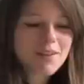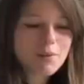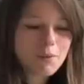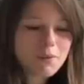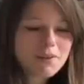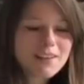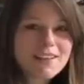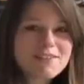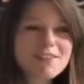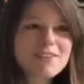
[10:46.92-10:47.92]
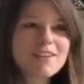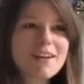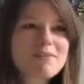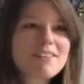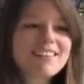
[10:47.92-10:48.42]
When we're looking for
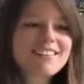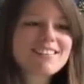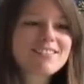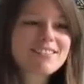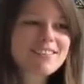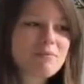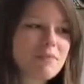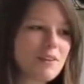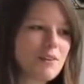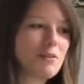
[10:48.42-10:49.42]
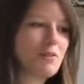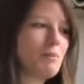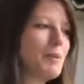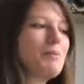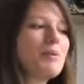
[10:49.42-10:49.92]
collaborators, we're simply looking for
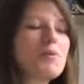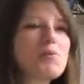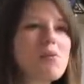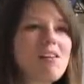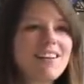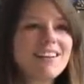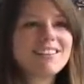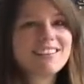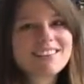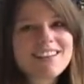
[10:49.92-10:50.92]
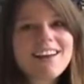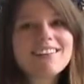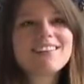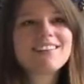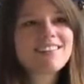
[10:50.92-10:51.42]
people who are as
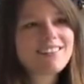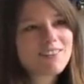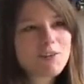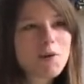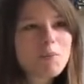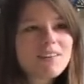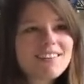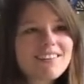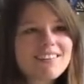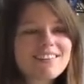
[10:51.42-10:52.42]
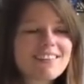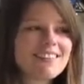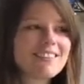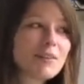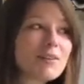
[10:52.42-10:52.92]
excited and determined
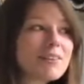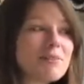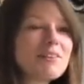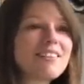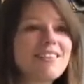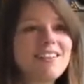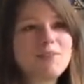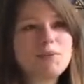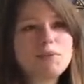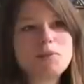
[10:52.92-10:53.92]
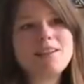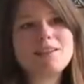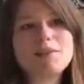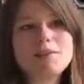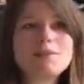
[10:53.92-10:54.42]
and good in what they do
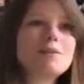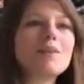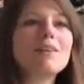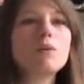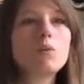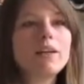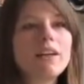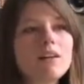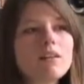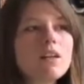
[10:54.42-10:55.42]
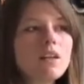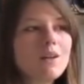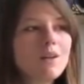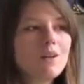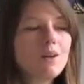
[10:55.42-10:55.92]
as we are.
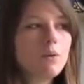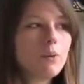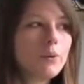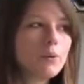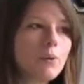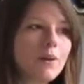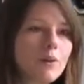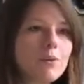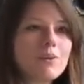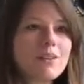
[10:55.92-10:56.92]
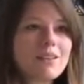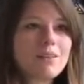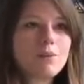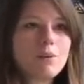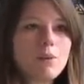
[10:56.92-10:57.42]
What we do quite often
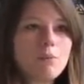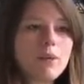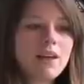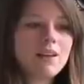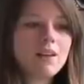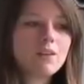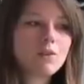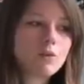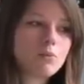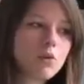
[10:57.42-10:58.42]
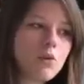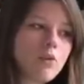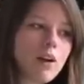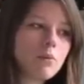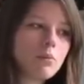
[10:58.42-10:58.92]
is we may sort of
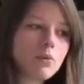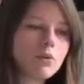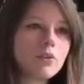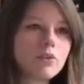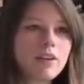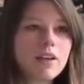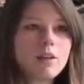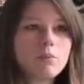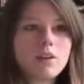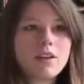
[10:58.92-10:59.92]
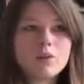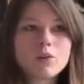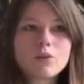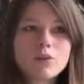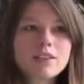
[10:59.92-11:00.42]
program a prototype
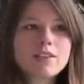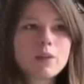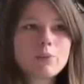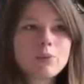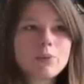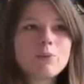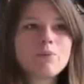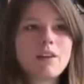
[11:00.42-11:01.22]
in-house, for example,